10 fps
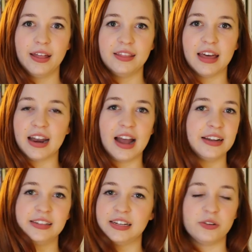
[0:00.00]
that I
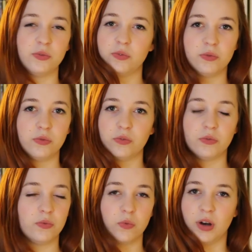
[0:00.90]
didn't
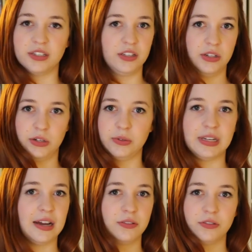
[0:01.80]
want to go
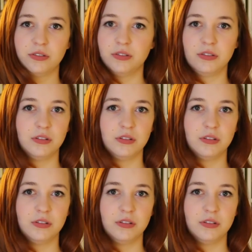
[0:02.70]
down.